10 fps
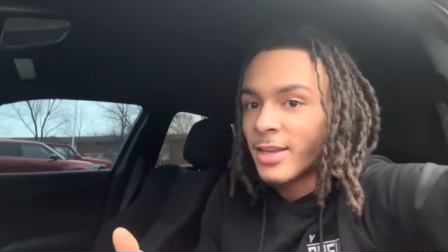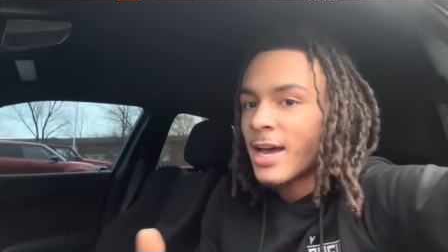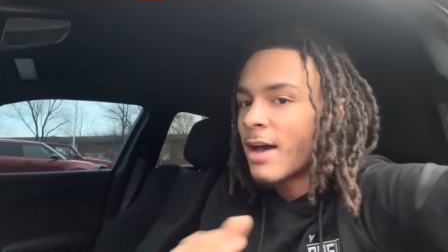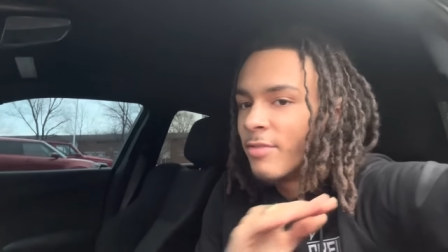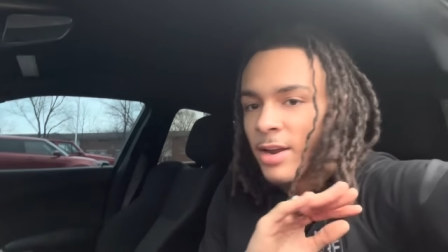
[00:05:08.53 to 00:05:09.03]

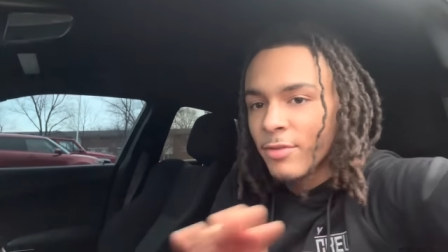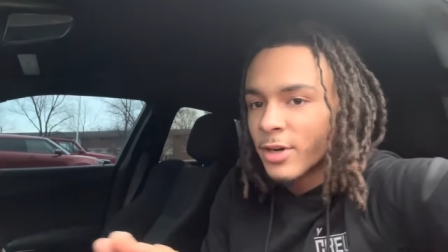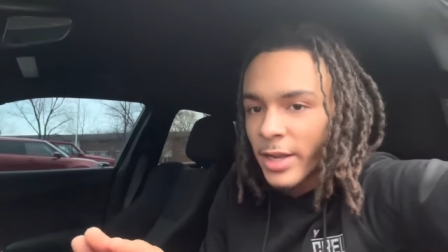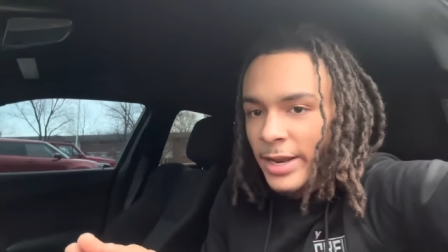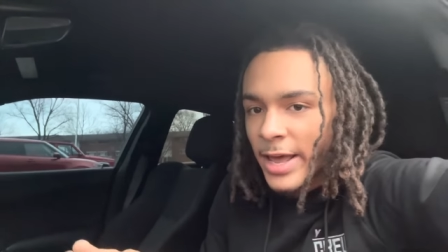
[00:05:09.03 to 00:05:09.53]
I've never
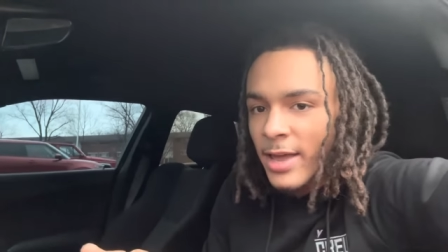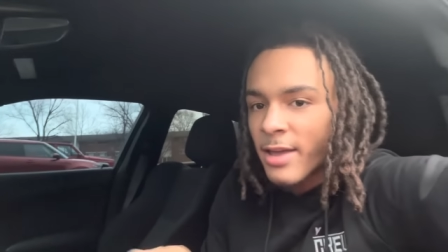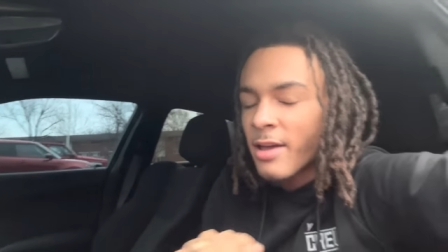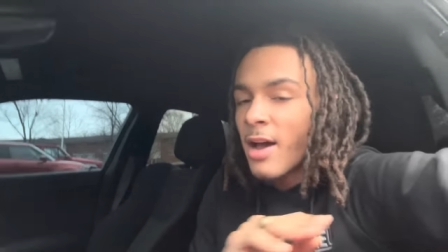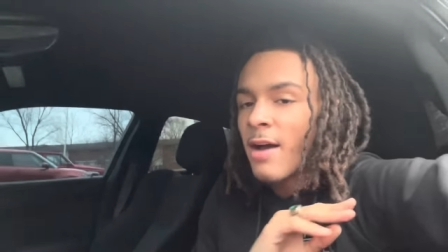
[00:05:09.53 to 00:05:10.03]
done that.
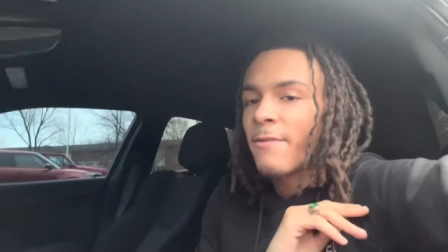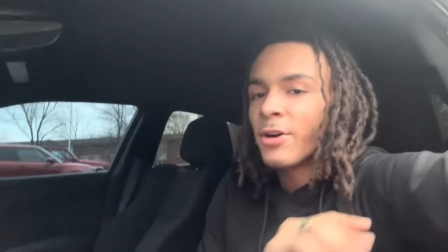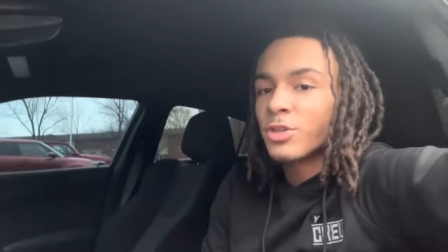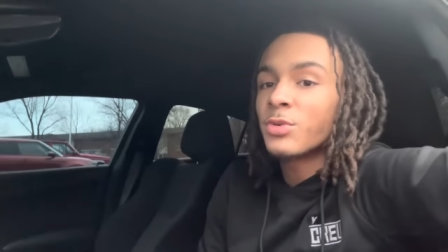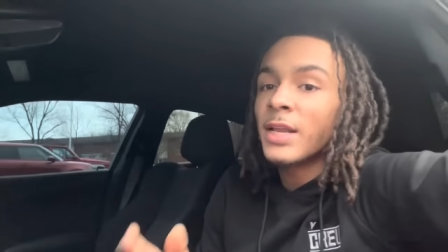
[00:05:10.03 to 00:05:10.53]
I've
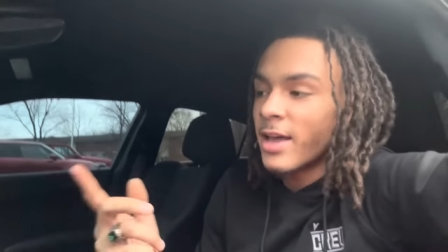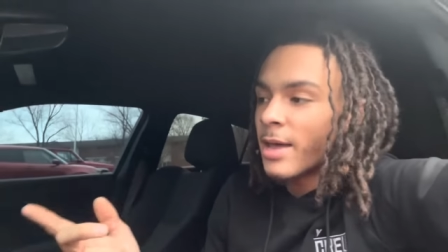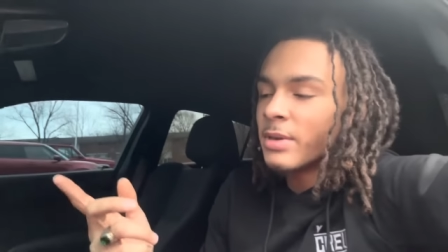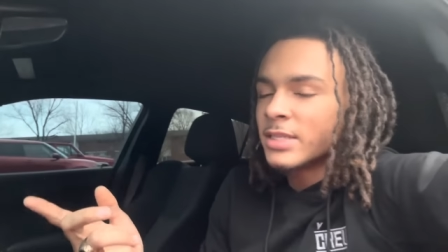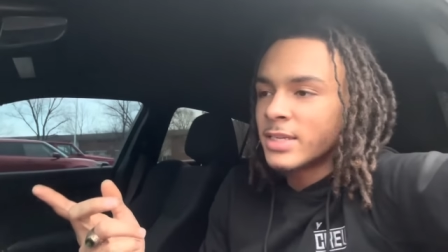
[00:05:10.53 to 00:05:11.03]
heard you get a
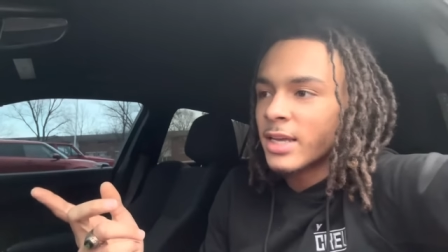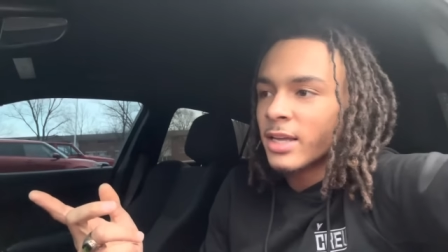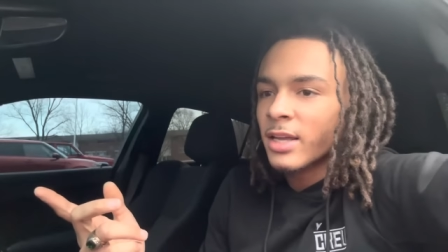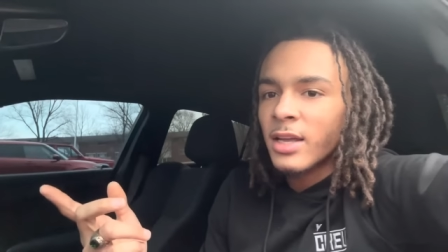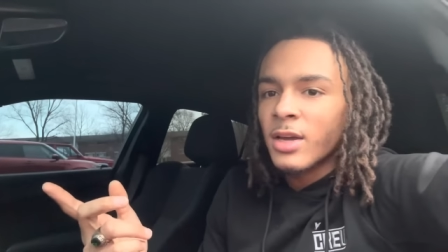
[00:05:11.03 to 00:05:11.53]
Hemi tick,
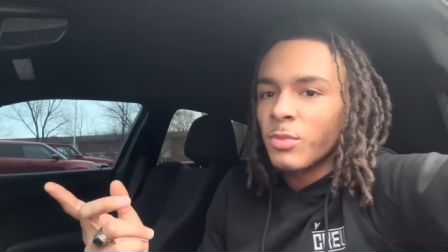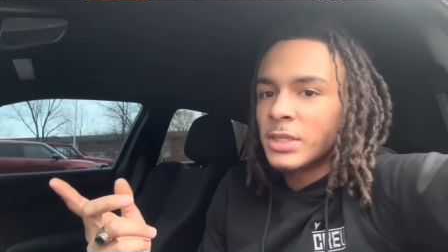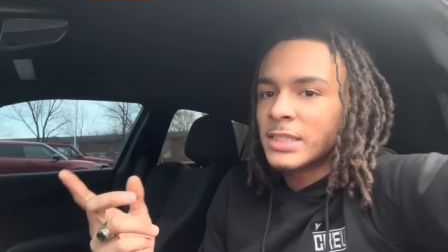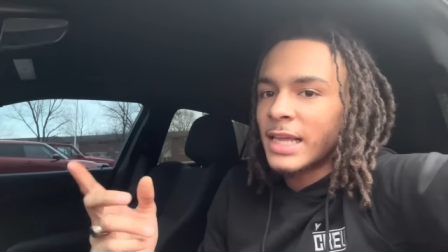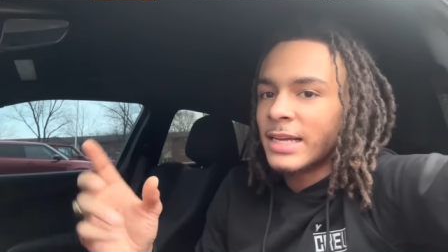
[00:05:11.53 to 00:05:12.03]

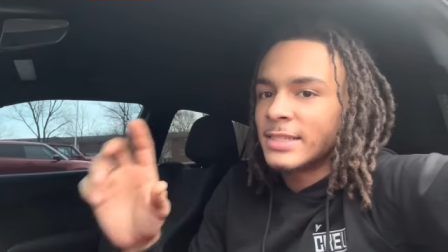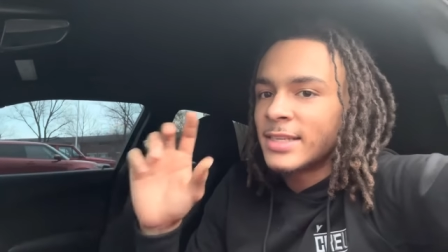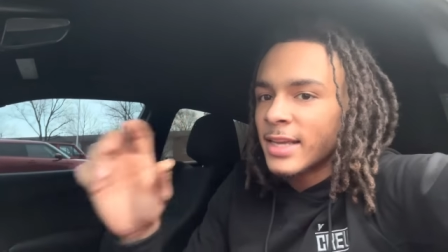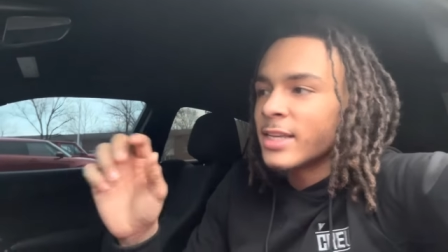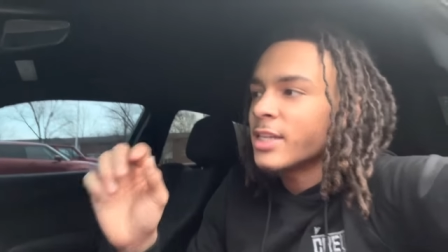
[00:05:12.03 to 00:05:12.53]
which is like a
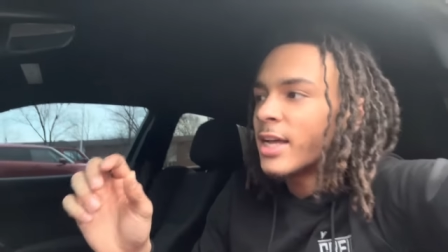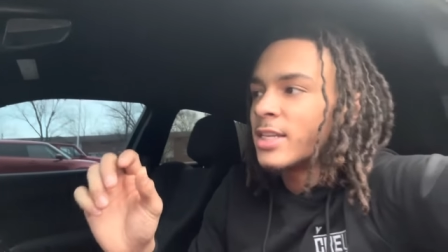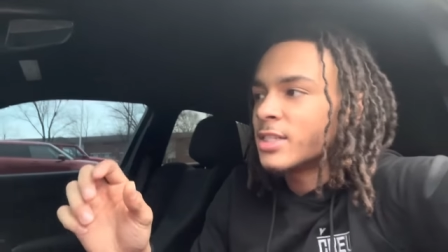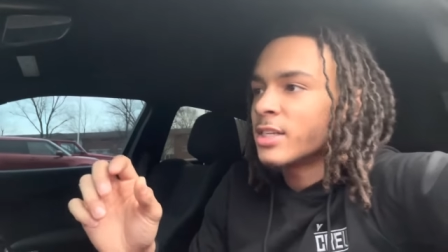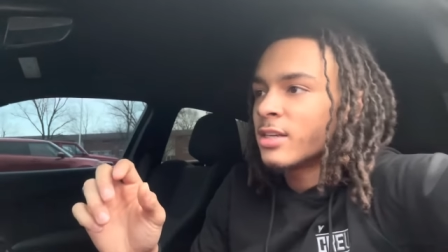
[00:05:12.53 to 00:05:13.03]
tick in your
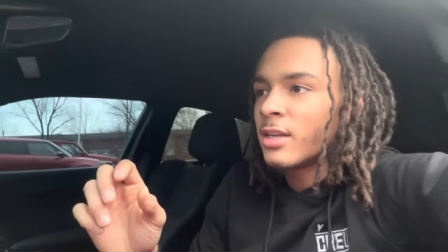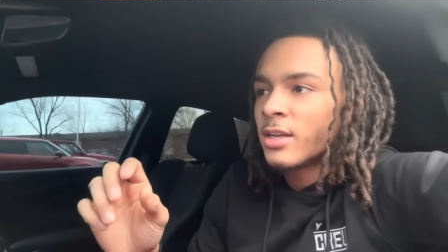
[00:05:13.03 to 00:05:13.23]
engine.